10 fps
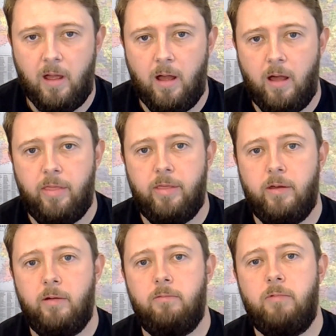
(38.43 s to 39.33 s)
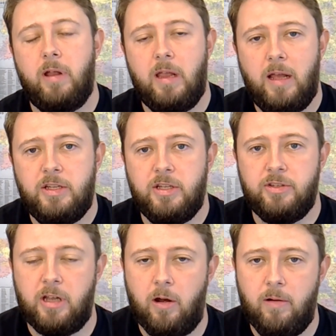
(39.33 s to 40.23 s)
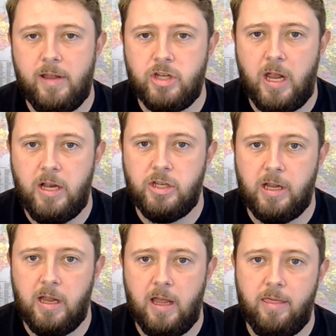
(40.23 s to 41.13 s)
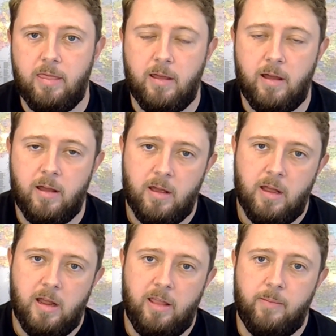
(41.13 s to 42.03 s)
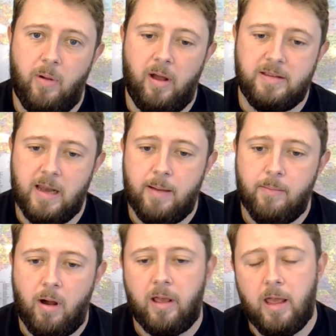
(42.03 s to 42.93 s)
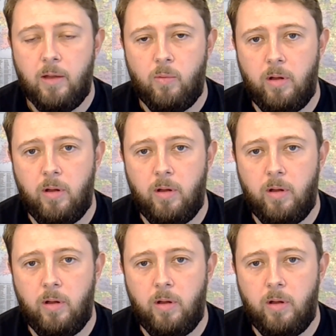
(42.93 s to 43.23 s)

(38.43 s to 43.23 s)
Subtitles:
The regulations are currently changing in the buy-to-let market.